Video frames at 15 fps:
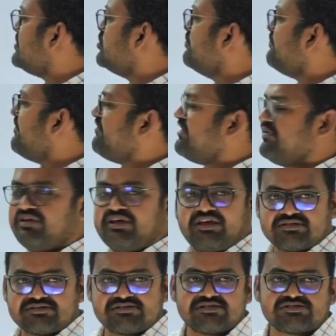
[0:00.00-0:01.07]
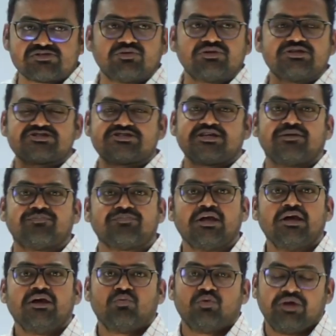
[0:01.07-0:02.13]
250 vacancies, so this time
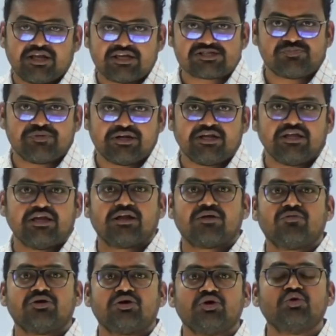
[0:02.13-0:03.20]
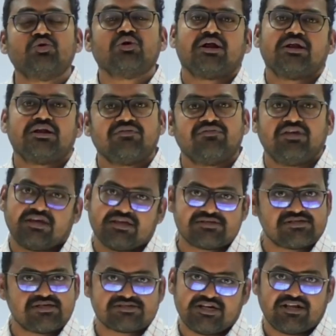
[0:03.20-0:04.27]
we are expecting around 200
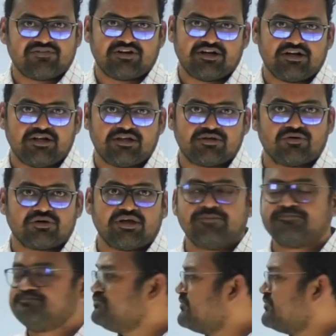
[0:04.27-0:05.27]
vacancies definitely, okay.